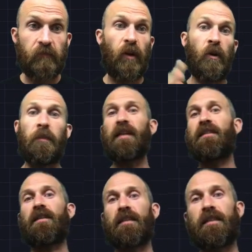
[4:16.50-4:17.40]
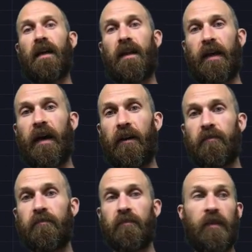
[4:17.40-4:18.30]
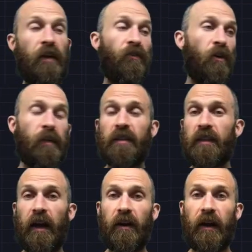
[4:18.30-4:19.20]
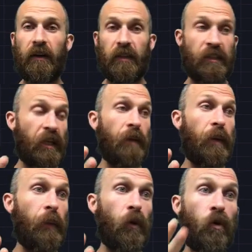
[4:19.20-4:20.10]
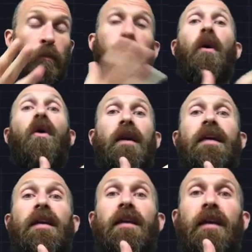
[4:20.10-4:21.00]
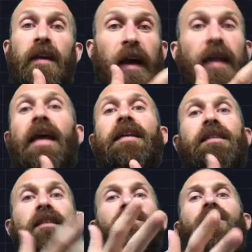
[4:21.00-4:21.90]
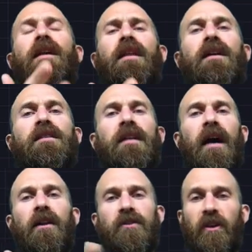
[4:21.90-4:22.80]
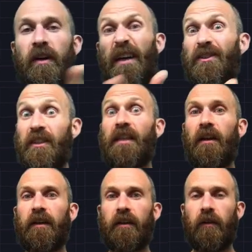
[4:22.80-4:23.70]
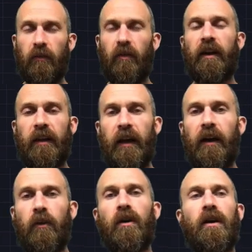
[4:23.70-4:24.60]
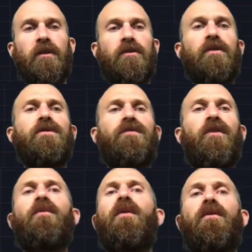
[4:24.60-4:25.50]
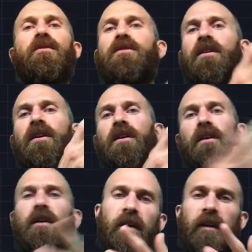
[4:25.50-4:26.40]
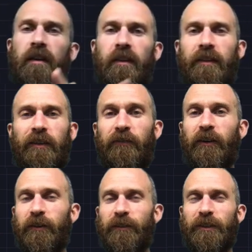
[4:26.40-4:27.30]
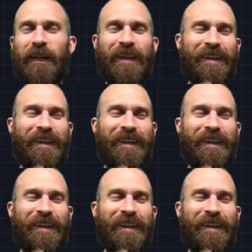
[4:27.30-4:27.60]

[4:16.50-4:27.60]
are basically selling out they've all been scared out. The same people who bought in at $18,000, $20,000 are now selling right now. So those FOMOers, the fuddlers,